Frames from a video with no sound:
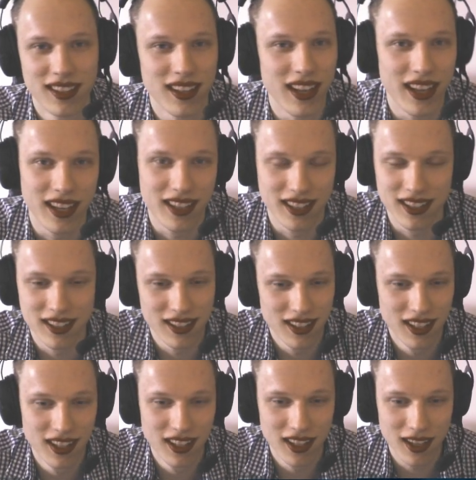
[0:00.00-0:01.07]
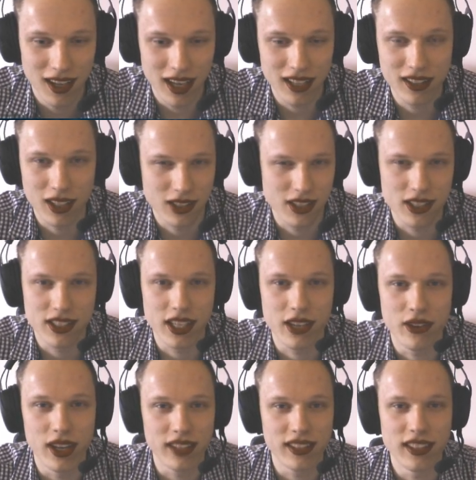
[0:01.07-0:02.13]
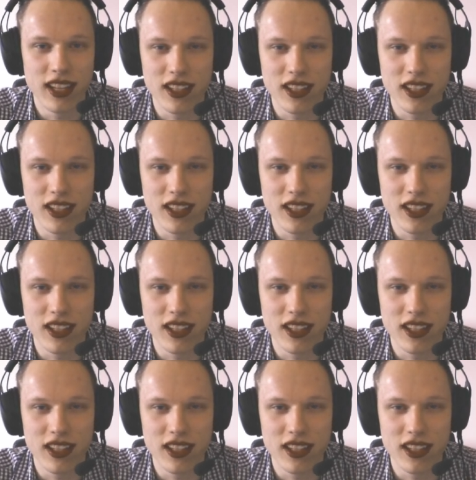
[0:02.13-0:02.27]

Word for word: Like, I touched a cigarette and